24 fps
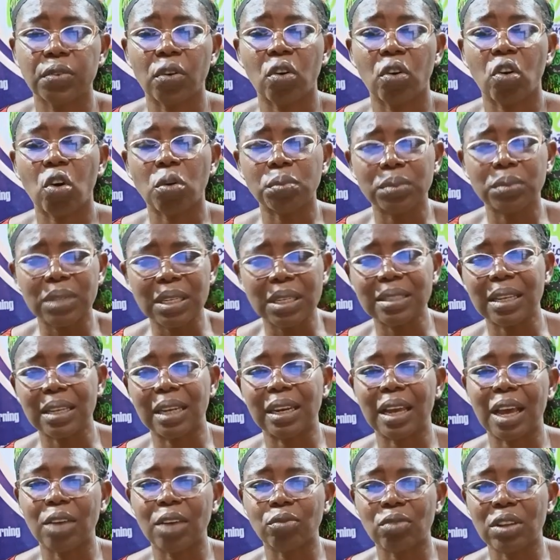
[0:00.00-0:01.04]
for updates
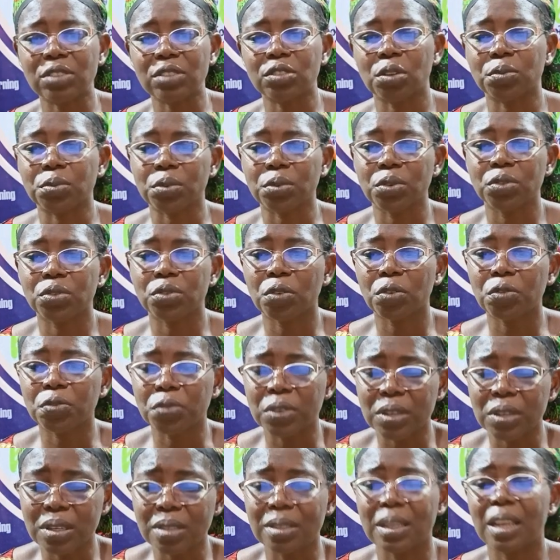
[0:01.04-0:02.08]
and annual subscription fees,